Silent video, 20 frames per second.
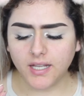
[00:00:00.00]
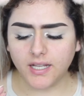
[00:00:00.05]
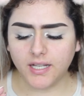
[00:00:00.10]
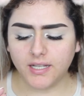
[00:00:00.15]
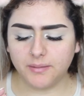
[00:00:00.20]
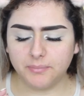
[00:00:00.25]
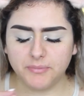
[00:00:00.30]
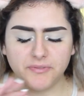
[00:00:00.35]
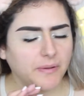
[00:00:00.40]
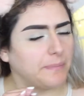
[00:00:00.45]

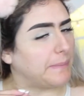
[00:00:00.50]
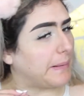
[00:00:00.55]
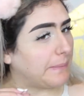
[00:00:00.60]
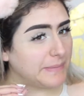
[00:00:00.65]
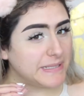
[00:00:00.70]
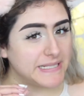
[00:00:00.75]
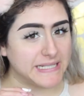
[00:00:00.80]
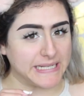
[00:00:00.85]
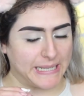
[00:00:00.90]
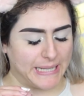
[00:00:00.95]
Um, if I'm not
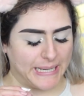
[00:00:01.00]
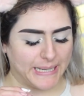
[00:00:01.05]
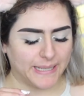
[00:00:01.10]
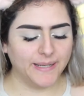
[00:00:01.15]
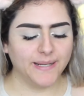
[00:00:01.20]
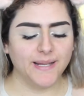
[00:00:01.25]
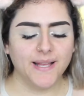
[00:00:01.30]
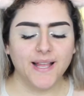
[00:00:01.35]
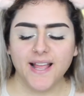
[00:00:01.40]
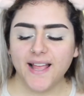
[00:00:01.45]

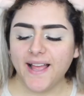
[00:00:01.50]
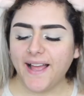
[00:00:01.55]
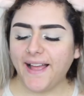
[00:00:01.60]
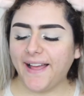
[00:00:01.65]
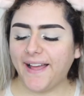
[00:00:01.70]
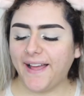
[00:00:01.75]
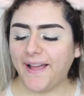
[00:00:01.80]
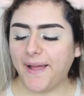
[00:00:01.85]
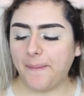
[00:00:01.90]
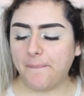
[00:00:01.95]
mistaken.
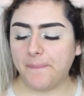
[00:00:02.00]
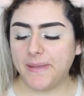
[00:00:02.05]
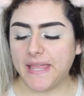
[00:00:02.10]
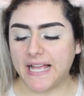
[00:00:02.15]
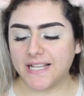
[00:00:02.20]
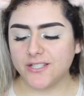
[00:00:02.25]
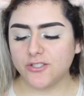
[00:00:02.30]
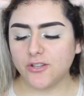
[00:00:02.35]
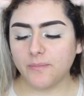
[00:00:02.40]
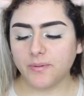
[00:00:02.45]
Um, but
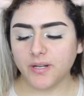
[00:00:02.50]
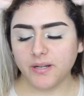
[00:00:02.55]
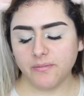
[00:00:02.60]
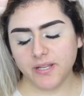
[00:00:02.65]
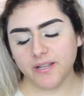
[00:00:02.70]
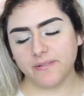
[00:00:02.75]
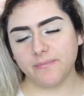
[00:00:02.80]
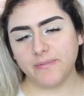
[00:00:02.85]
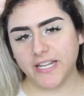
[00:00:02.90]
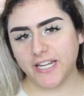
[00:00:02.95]
yeah, so I'm going
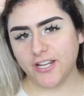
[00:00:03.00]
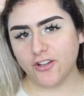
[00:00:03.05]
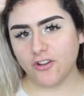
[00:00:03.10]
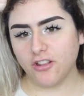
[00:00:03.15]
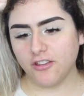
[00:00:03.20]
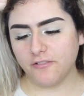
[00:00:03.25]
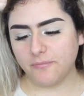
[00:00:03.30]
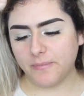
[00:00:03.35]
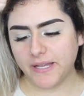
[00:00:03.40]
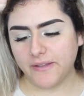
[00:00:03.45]
to be combining
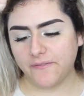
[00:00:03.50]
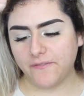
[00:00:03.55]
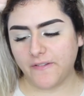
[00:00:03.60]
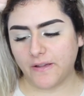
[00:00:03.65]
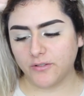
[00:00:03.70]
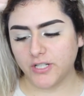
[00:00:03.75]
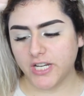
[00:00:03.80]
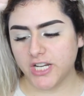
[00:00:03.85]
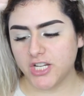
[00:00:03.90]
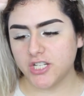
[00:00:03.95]
all of my
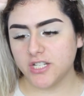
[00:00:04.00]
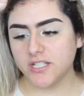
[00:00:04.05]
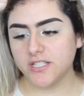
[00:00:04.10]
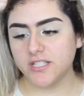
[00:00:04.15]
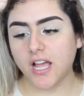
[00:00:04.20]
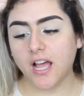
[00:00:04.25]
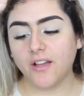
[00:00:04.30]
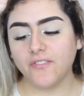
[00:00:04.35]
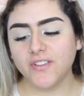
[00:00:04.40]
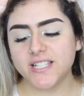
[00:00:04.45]

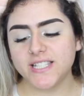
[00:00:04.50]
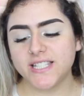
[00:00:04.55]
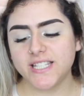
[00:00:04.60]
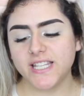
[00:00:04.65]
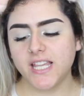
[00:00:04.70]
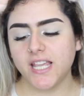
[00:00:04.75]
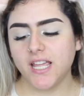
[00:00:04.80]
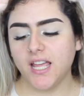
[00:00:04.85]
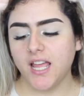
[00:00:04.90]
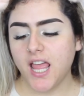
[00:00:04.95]
foundations.
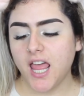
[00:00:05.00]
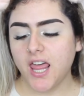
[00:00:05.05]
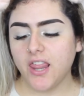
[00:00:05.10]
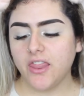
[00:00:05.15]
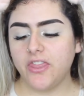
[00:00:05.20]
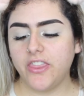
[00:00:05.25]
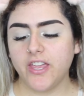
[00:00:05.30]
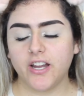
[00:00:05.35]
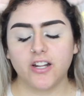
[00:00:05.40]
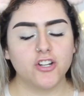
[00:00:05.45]
Obviously,
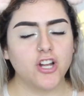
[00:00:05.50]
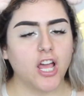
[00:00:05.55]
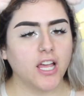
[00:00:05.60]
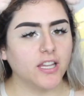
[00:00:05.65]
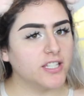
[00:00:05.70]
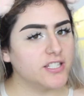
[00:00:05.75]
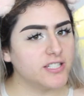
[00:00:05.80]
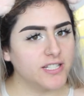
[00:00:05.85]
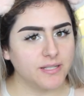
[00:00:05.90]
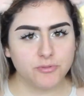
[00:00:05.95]
they're
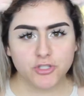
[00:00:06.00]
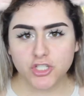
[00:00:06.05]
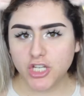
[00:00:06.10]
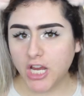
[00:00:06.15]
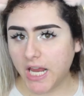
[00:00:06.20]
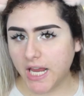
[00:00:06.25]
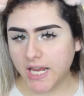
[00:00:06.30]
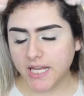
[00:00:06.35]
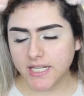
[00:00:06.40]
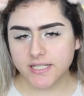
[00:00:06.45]
not the same
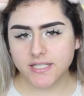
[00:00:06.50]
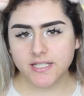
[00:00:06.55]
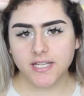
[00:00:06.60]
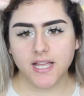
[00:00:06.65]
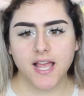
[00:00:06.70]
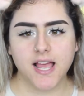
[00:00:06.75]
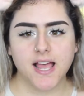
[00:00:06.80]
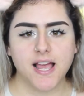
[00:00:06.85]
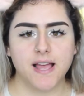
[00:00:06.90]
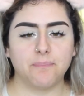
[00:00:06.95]
shades.
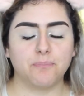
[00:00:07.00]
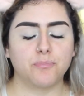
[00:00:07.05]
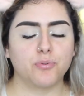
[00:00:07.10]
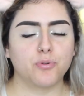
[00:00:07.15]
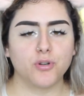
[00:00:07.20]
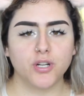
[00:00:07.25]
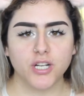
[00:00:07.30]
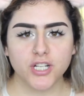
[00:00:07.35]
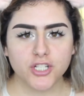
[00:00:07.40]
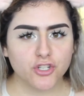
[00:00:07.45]
I'm um,
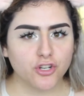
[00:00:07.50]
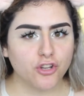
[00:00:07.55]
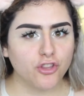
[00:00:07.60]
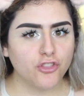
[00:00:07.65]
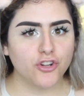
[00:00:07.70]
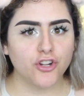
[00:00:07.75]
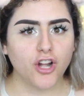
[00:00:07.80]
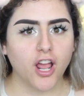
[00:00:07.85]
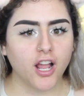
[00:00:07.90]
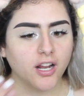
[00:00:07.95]
pretty sure
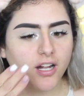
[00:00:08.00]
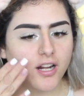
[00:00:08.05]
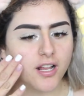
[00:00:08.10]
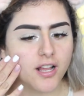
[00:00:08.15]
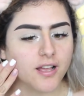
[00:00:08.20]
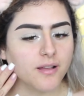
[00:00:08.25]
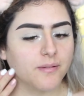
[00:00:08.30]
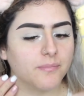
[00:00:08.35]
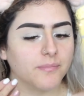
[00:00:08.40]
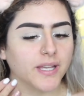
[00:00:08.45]
they're not going
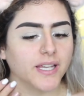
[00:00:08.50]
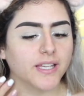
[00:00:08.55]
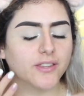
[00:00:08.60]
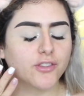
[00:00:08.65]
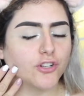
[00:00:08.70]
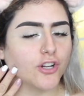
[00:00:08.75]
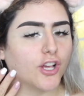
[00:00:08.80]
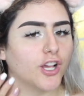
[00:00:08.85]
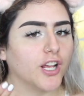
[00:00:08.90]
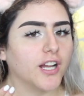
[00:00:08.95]
to come, like,
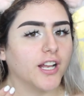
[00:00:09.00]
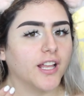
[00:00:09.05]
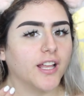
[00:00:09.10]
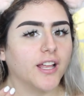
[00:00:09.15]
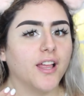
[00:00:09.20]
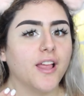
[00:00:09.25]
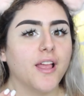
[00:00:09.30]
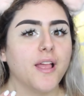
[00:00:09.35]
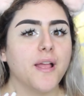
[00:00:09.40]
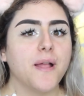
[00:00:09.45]
they're not going to